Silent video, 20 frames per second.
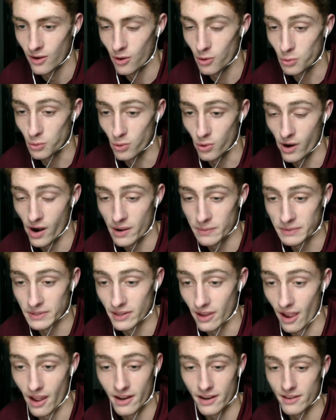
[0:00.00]
Oh crap,
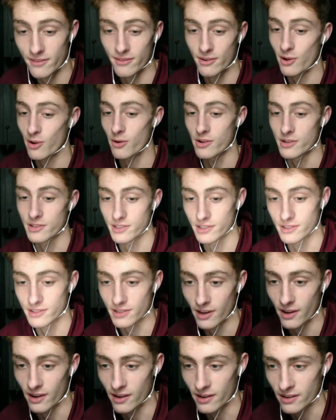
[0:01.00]
he, I didn't even notice
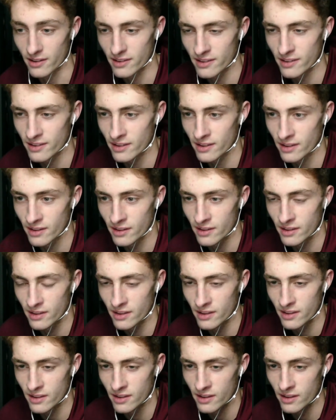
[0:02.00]
he's, uh...
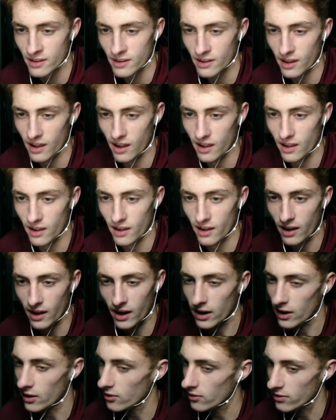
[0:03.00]

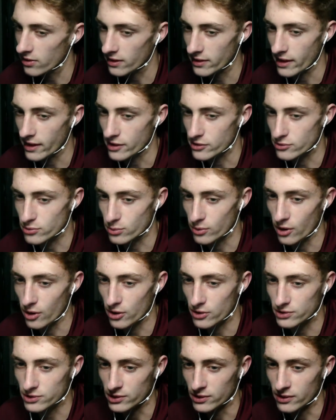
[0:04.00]
I don't think that's
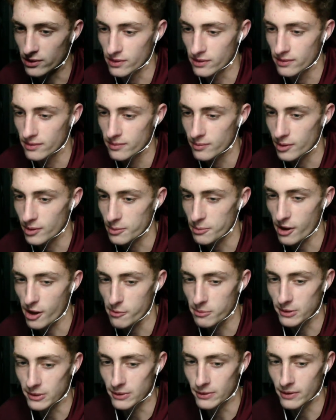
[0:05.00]
Russian, but it
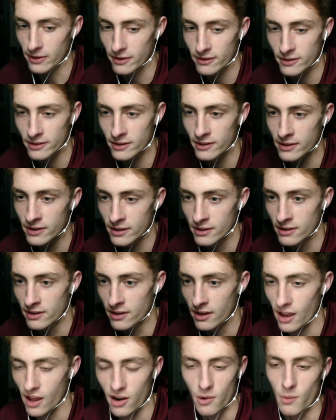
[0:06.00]
might be.
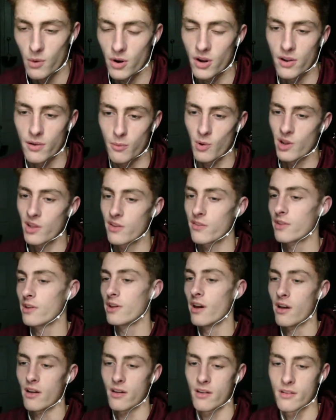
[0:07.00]
I don't know, one of, one of
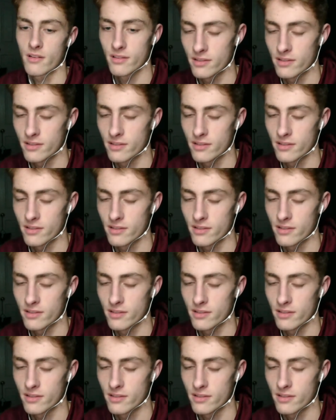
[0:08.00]
the, uh...